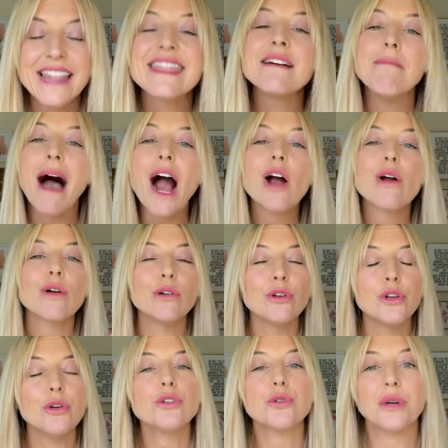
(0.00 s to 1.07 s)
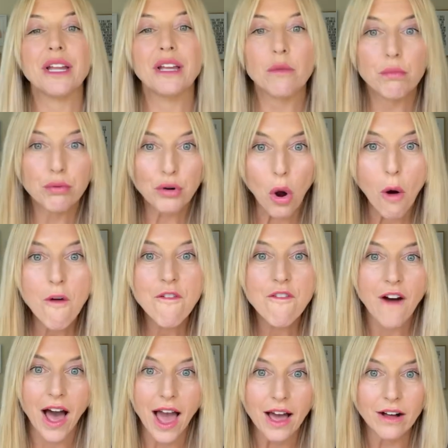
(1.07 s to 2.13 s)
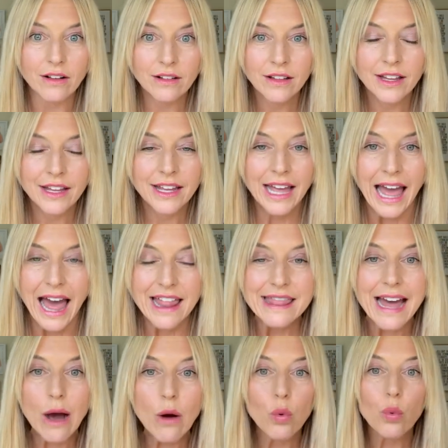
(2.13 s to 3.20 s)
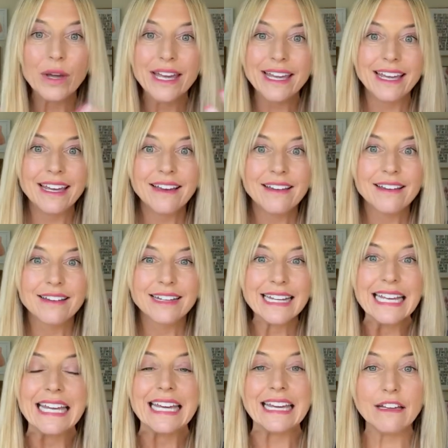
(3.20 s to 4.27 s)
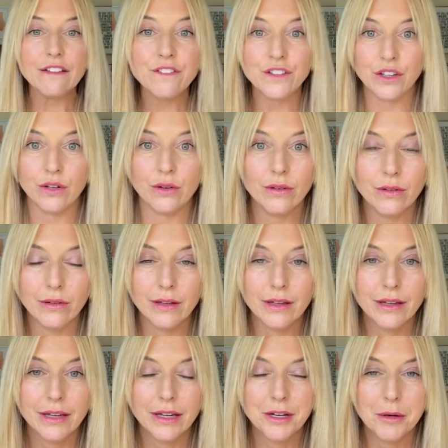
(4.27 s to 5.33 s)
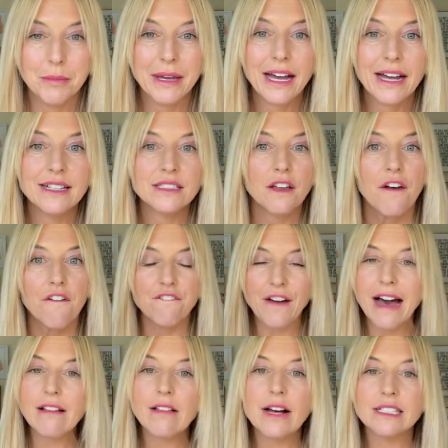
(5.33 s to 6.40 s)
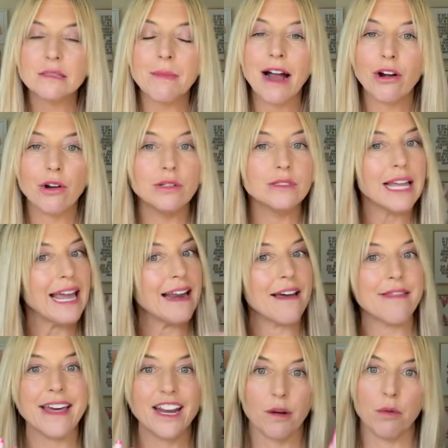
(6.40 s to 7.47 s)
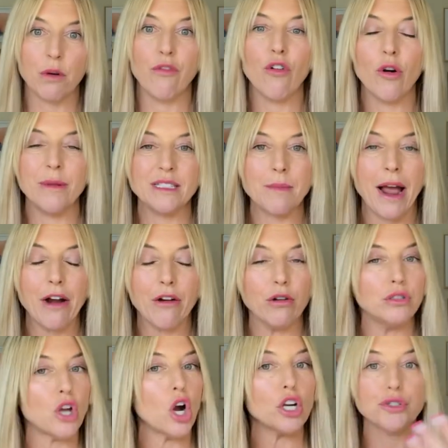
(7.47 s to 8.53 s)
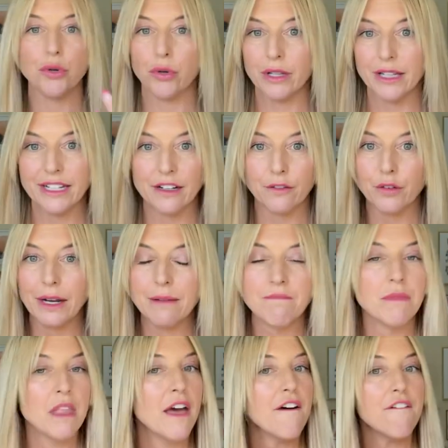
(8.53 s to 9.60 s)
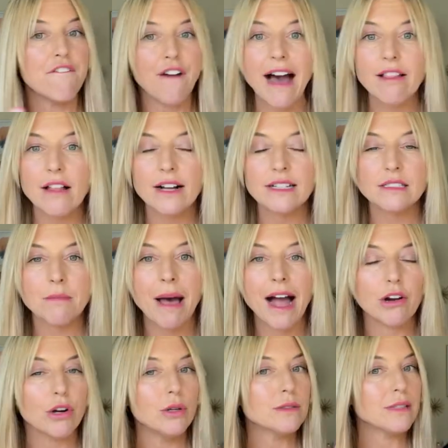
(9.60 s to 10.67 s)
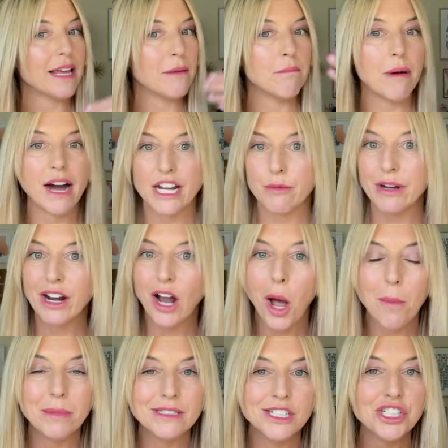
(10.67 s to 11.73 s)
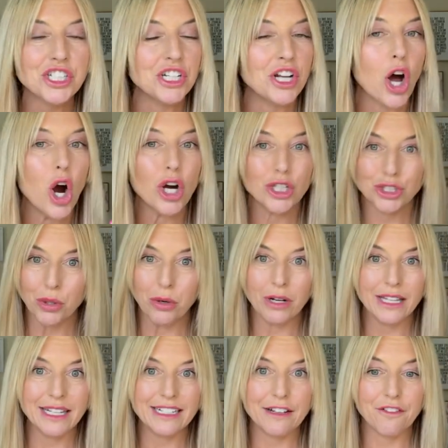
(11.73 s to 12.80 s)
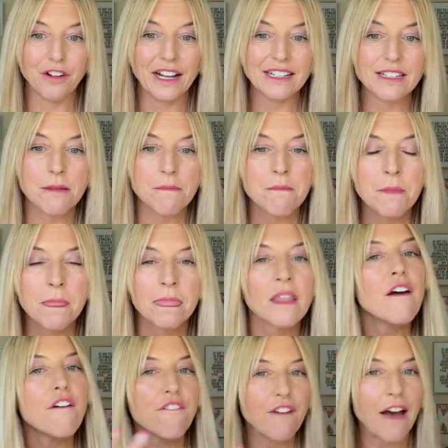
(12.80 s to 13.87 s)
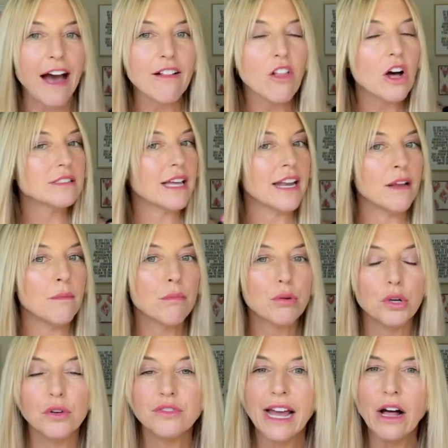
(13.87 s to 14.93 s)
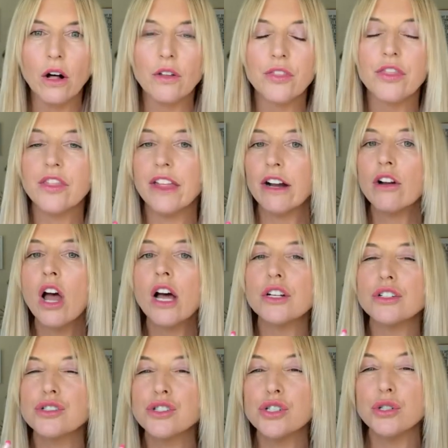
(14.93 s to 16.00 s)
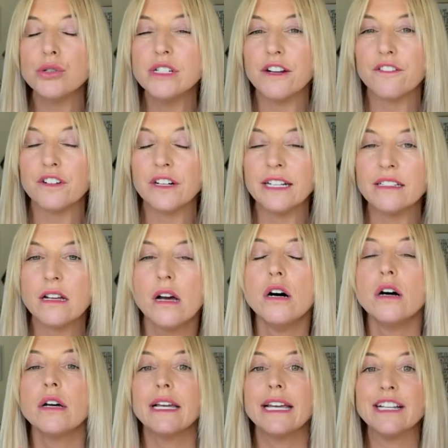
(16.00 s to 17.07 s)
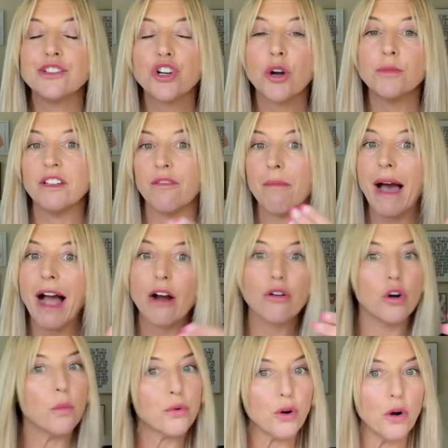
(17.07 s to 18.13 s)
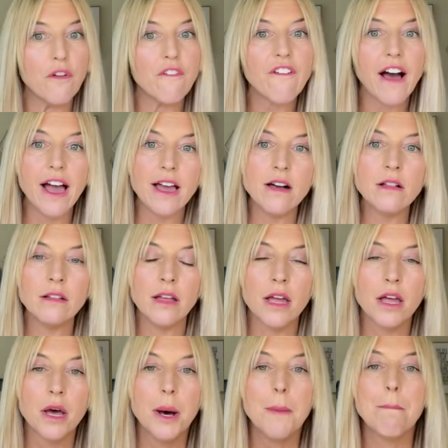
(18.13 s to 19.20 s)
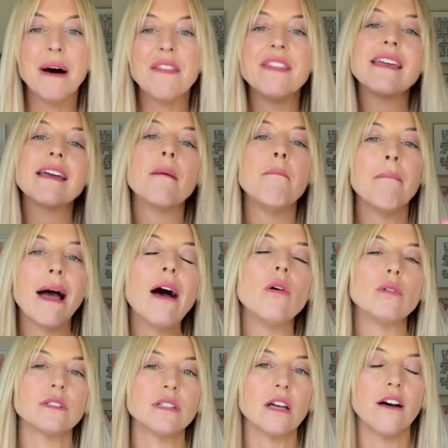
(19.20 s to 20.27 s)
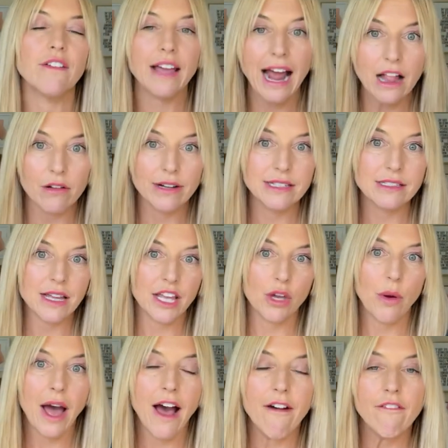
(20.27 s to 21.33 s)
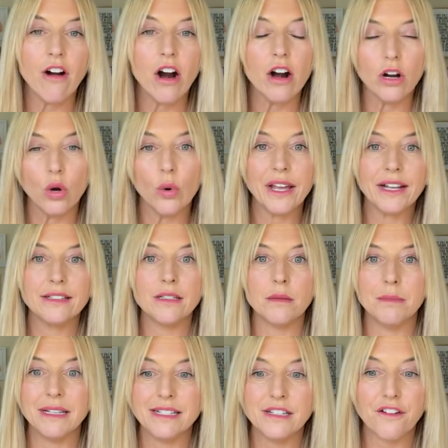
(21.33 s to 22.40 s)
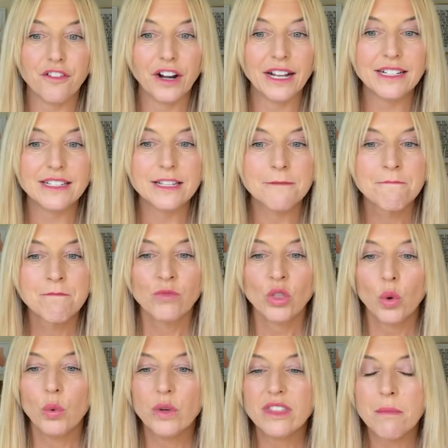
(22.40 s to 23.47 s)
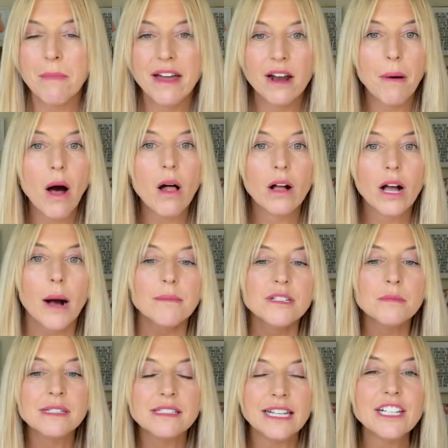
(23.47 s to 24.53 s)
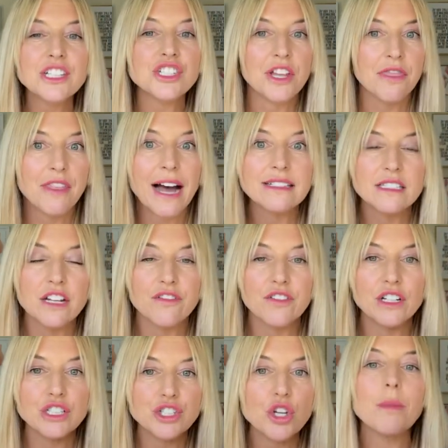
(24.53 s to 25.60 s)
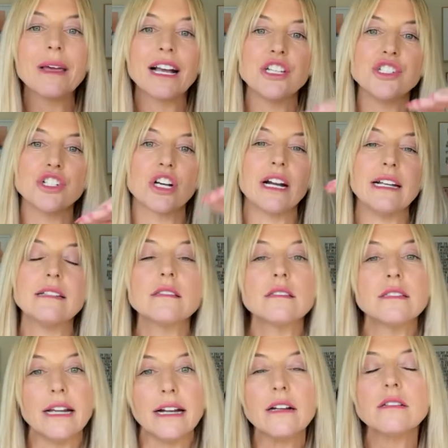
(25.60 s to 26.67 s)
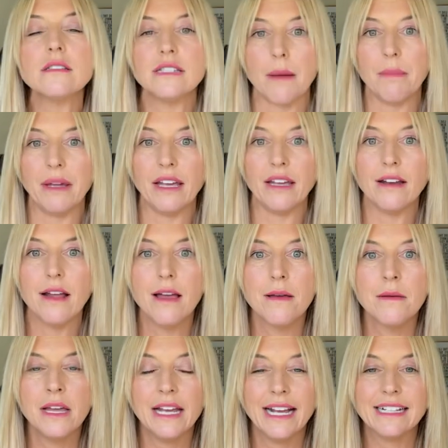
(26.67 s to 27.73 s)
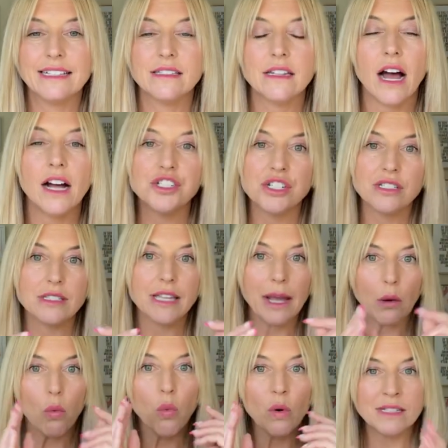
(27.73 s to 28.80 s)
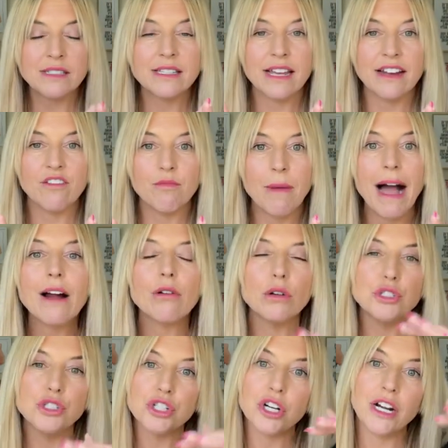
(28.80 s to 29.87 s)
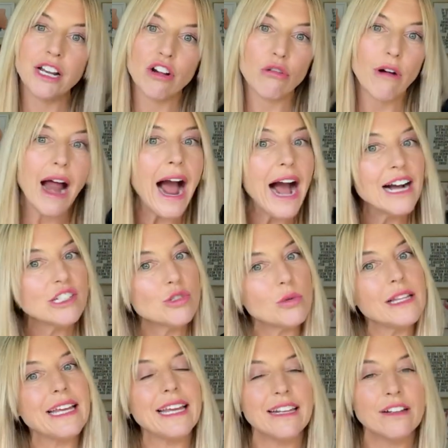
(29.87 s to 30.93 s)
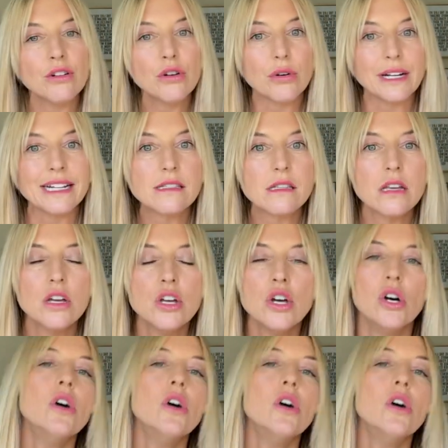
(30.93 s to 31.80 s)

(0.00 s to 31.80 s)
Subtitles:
The macronutrient profile that we give you, because fat loss macros and athletic performance macros are totally different. Fat loss macros and body recomposition are totally different. Fat loss and improved health, they're not too different in terms of macro profile, but the amount of calories that you have are going to be different. With the metabolic optimization, that's different too, because you're going to stair step it. It's not just like one set of macros, you're going to gradually increase.